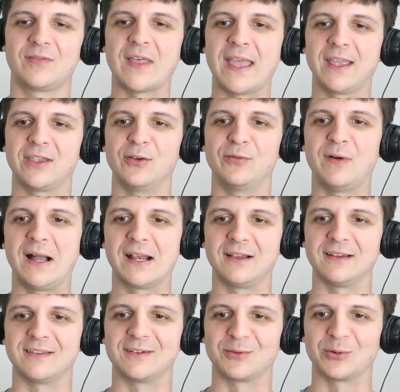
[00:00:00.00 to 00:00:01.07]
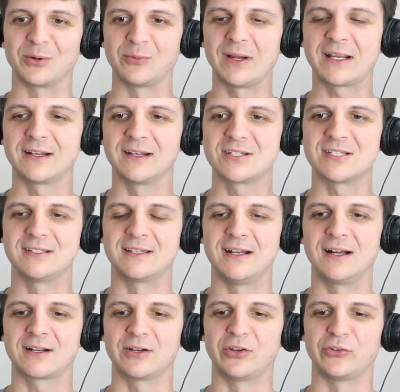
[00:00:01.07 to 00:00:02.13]
Thank you, finally, the recognition
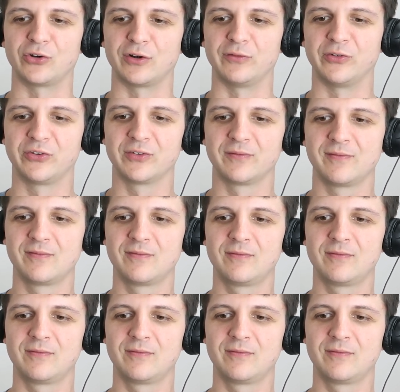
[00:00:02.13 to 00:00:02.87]
Tanaka deserves.